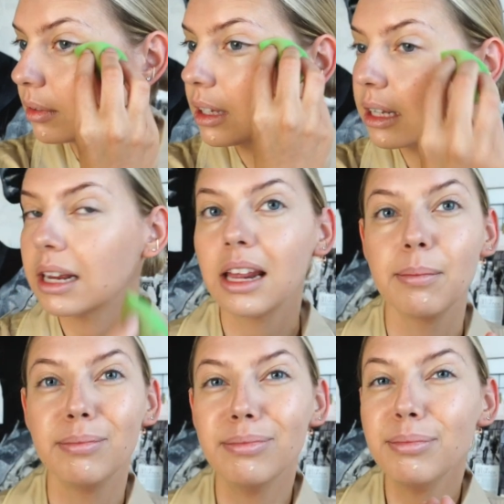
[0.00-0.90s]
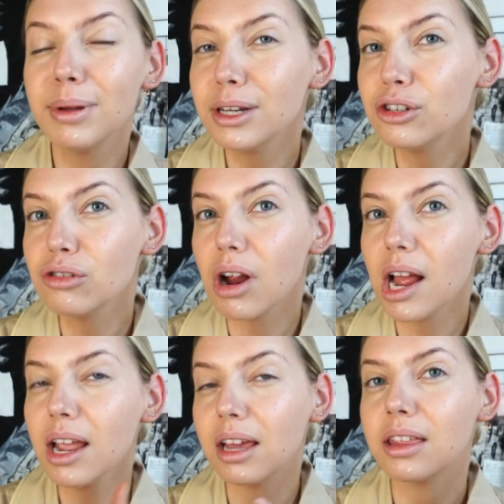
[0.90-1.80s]
let it get a bit
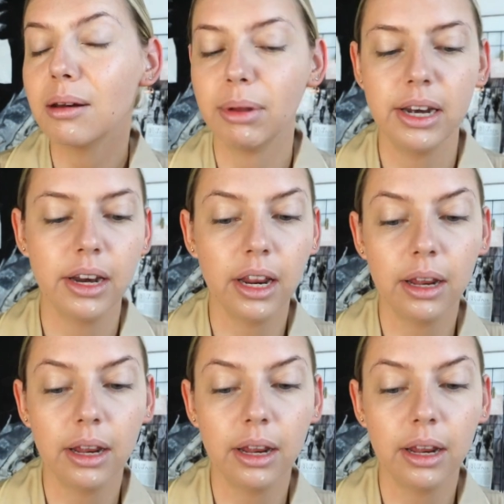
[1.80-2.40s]
dry and then blend it